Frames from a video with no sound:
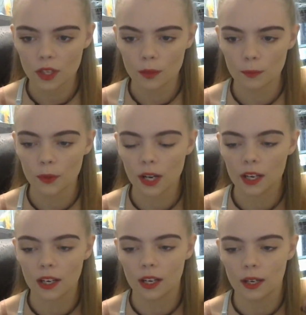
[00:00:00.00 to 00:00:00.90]

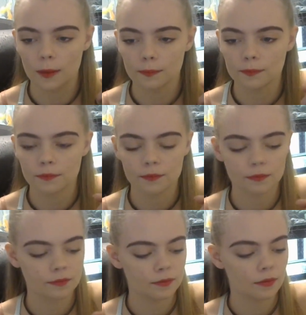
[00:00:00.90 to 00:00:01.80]
But
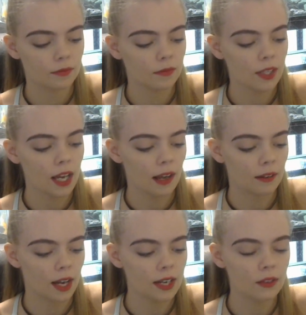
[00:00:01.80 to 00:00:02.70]
yeah,
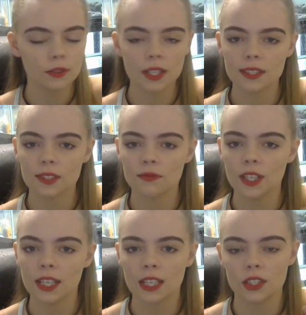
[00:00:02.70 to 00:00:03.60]
I don't think it's a
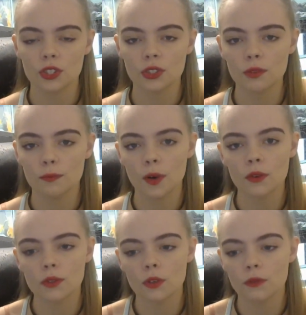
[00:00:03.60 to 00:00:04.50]
feeding issue.
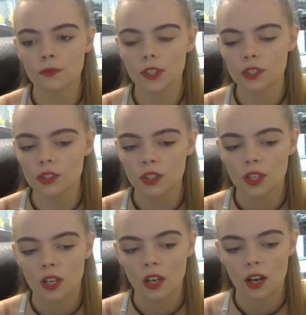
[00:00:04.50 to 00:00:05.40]
Most goldfish
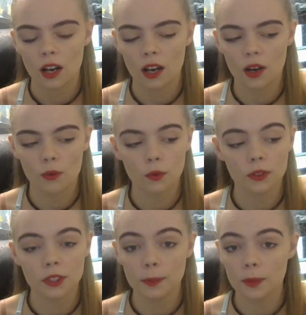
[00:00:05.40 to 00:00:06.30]
will
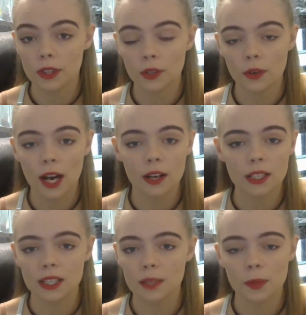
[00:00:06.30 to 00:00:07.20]
nip at the ground
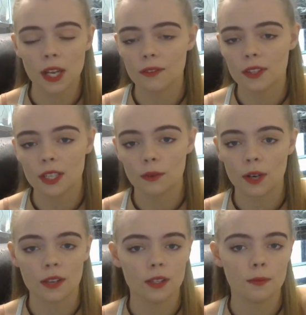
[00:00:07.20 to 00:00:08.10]
and nip at everything
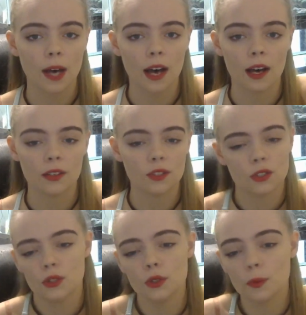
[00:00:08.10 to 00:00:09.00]
around them
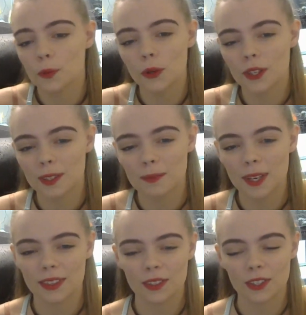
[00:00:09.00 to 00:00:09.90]
just due to boredom
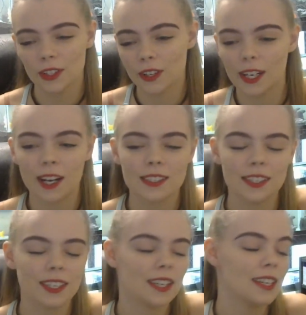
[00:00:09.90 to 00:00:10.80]
and their
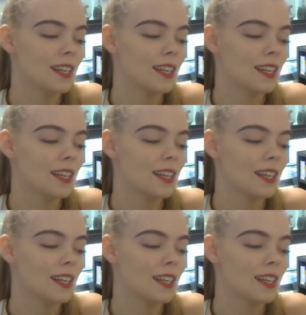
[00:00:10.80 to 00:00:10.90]
curiosity.